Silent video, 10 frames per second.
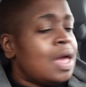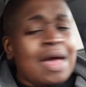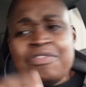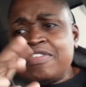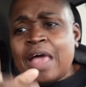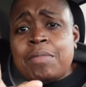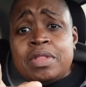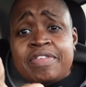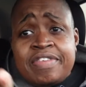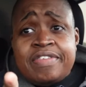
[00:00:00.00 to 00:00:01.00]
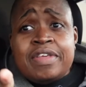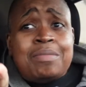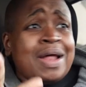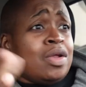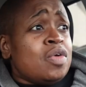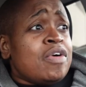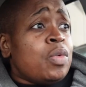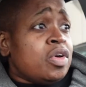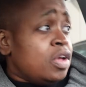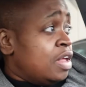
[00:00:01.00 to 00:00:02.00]
I have salmon seasoned, but I don't know if I'm
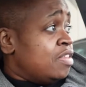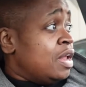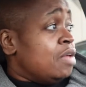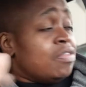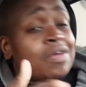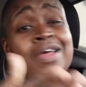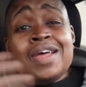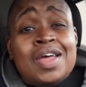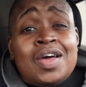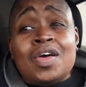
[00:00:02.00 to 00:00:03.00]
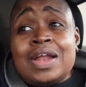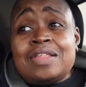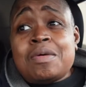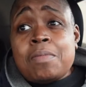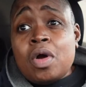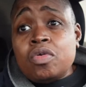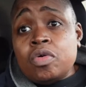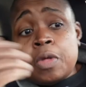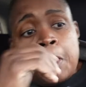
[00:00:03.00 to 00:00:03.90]
gonna cook that tonight. So I'll cook that tomorrow.